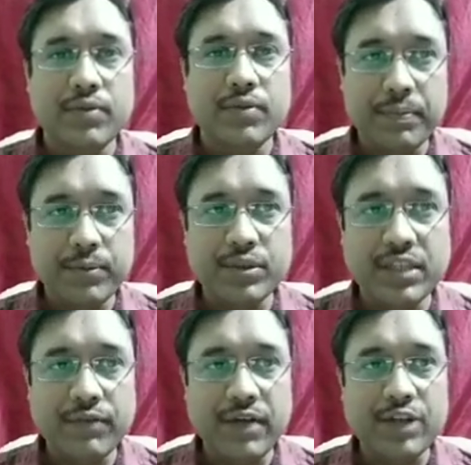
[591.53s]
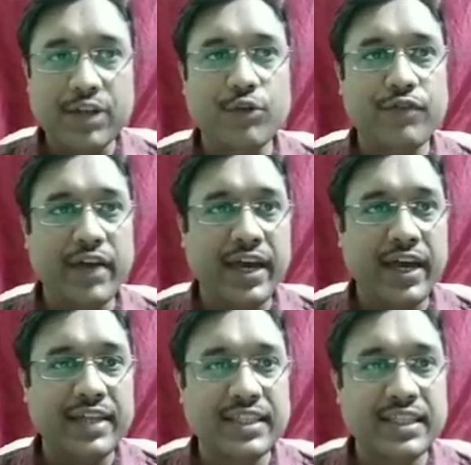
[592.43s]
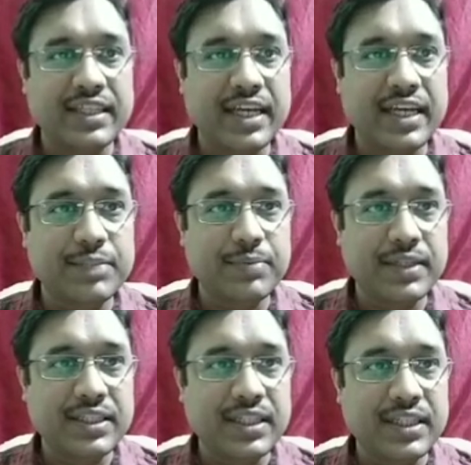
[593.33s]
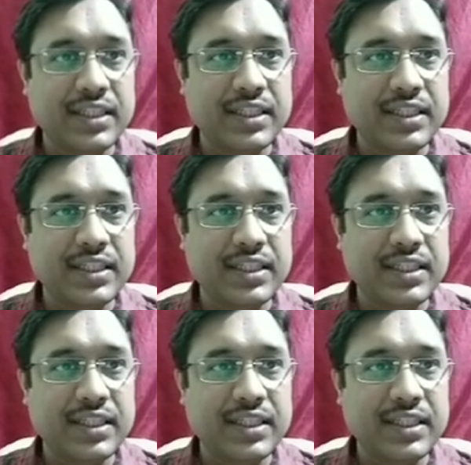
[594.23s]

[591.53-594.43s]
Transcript: will put the value of x in the expression